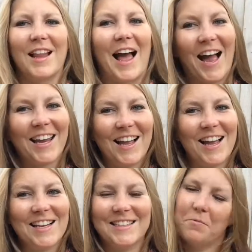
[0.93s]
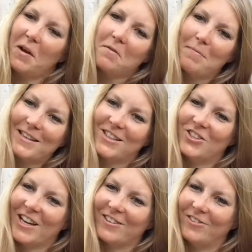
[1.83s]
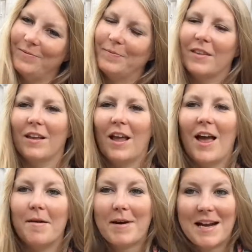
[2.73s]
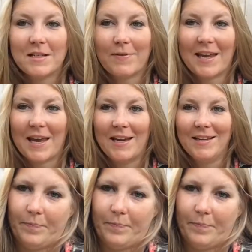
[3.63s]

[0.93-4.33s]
Hi guys, and welcome back to the channel. My name's Vicky.